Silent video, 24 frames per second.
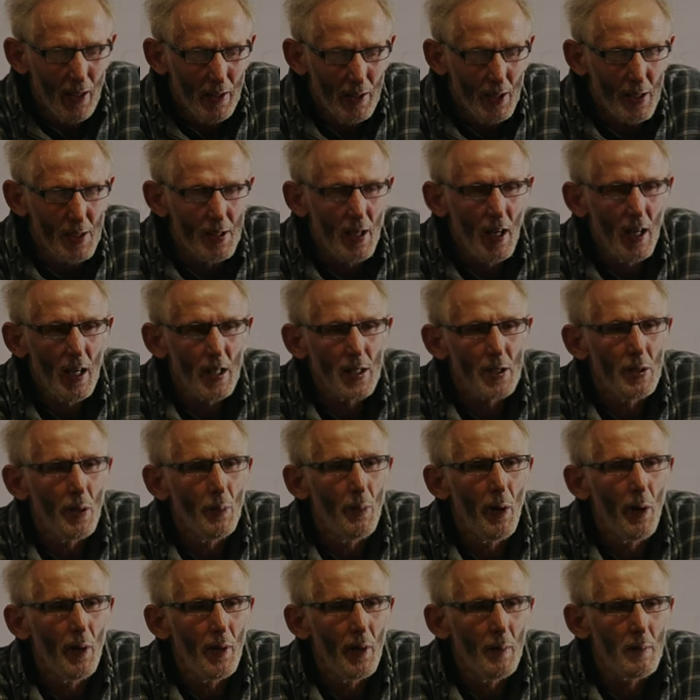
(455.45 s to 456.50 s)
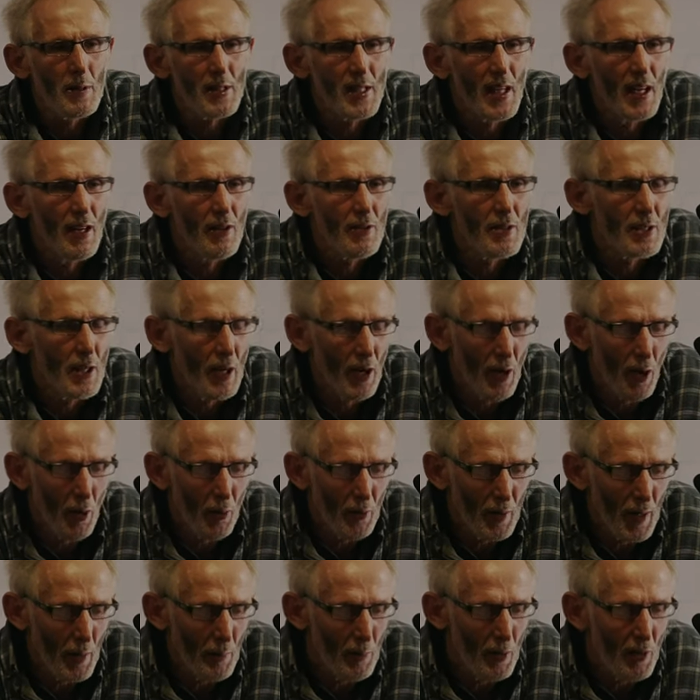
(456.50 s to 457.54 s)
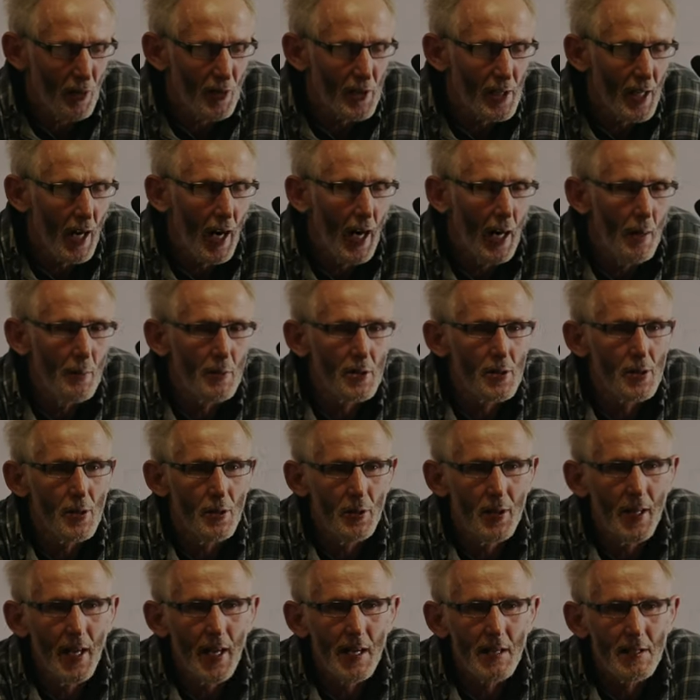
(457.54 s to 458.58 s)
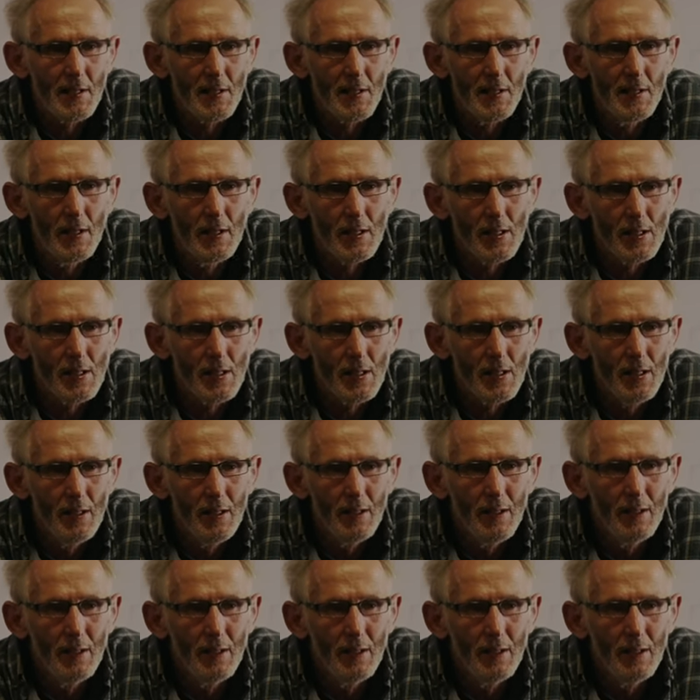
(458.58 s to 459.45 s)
disaster upon themselves a whole number of times through the Exodus.